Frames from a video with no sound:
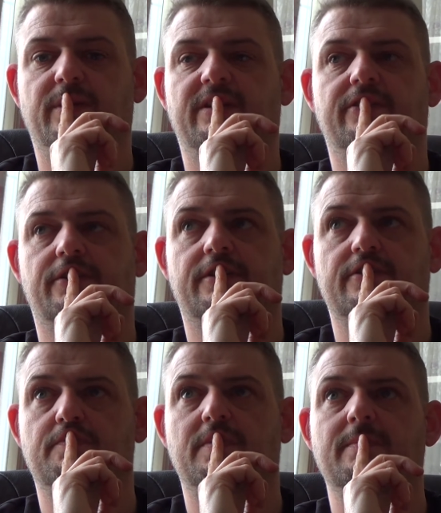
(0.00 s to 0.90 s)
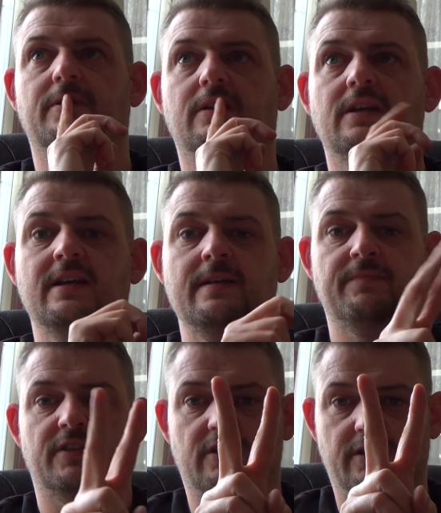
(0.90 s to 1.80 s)
when talking to people.
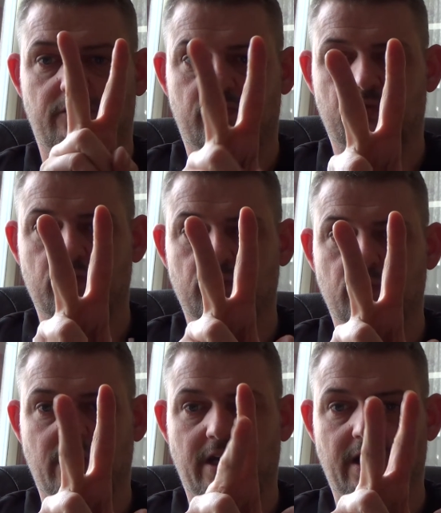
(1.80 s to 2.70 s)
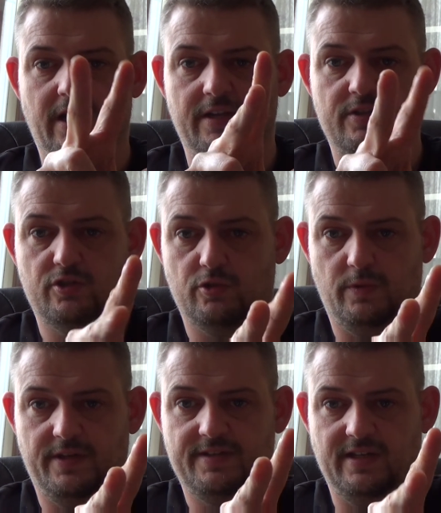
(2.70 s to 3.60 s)
There are 2
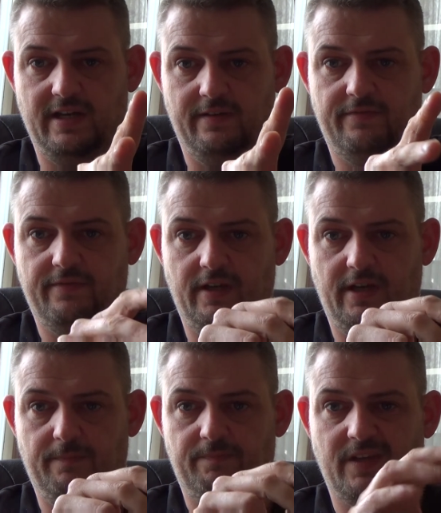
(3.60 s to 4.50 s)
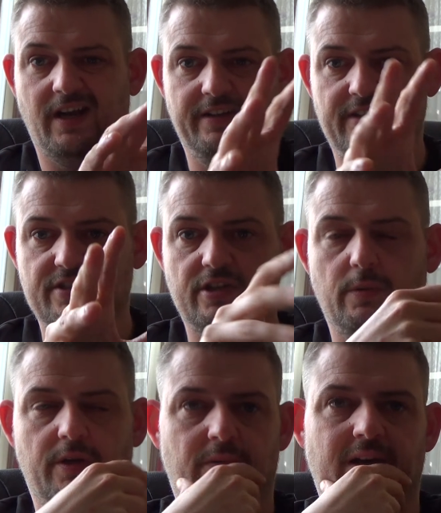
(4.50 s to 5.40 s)
sorts of ideas
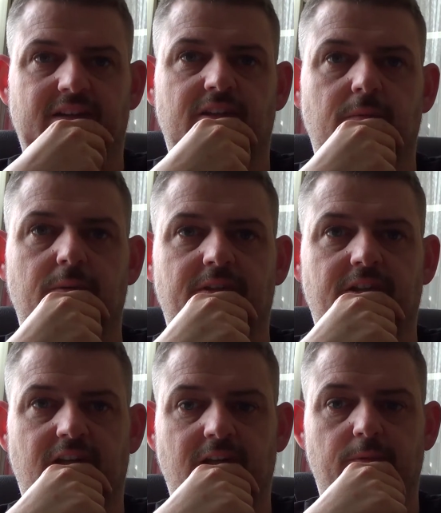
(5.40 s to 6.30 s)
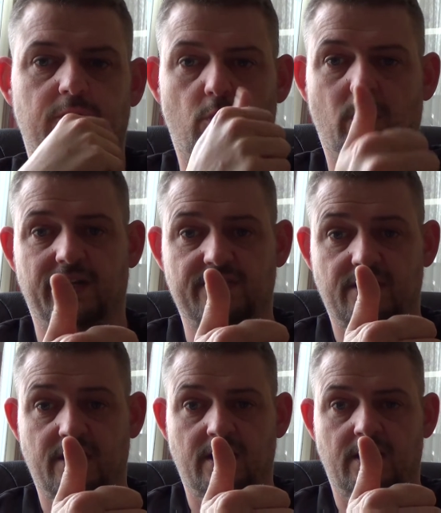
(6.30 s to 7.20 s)
going around at the moment in the club. The one is
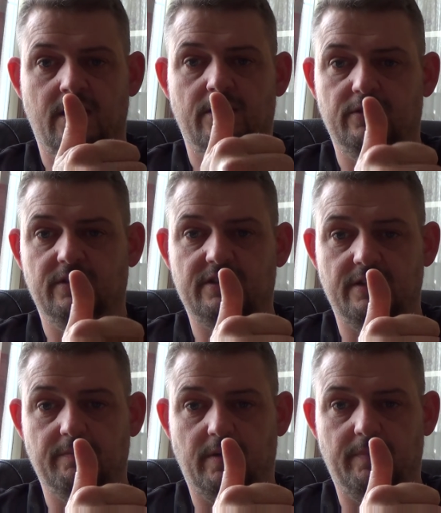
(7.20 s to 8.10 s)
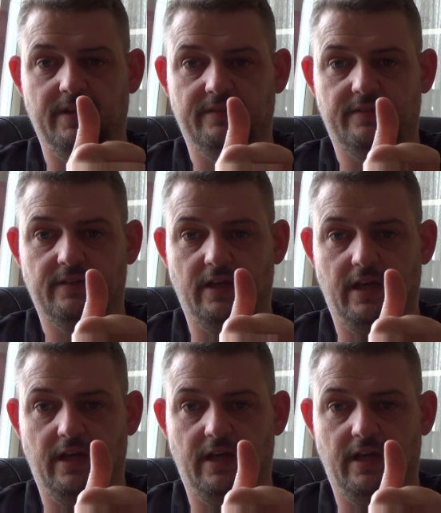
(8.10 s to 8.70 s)
you need to implement